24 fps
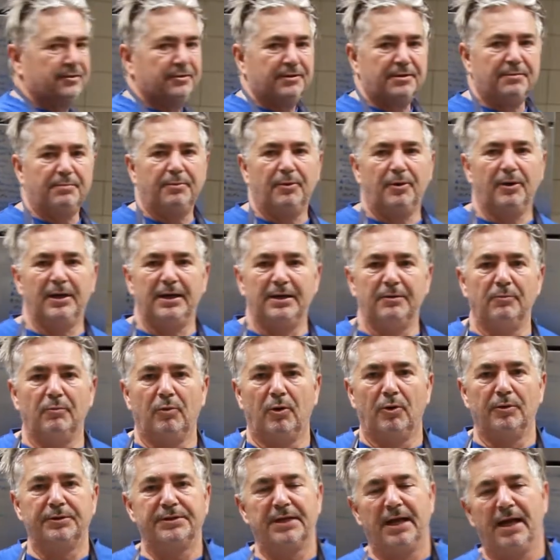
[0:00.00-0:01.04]
the boiling
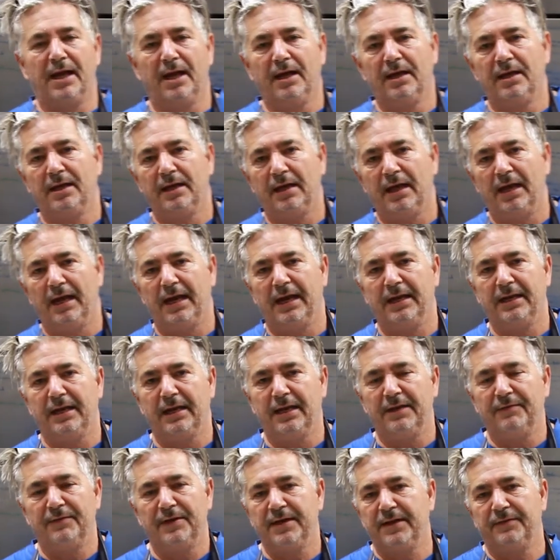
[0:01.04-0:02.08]
water. And
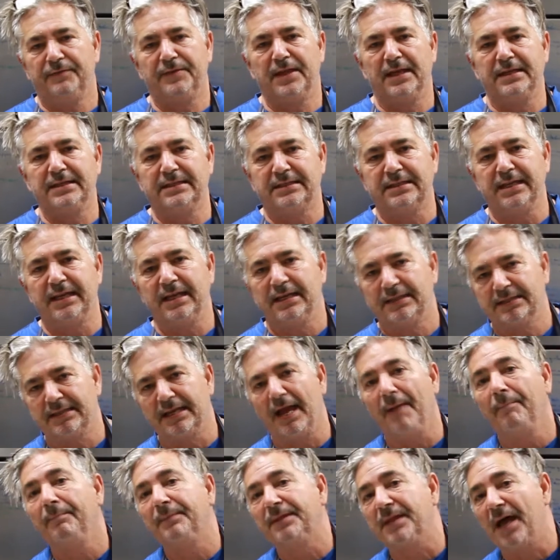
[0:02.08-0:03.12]
even if they stick
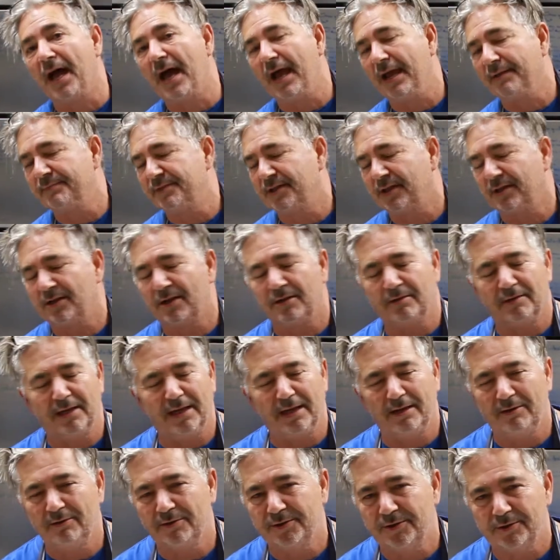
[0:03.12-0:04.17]
sometimes, you know,
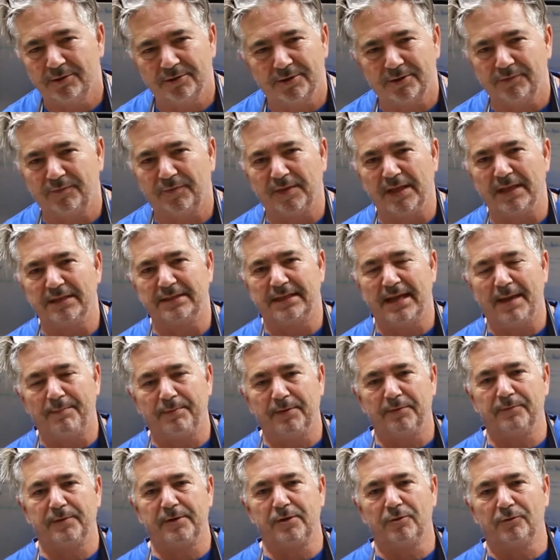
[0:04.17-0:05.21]
all sorts of things
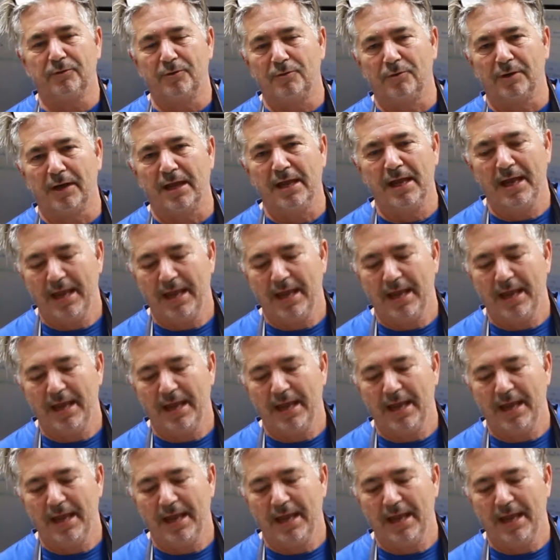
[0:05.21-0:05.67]
happen when you cook.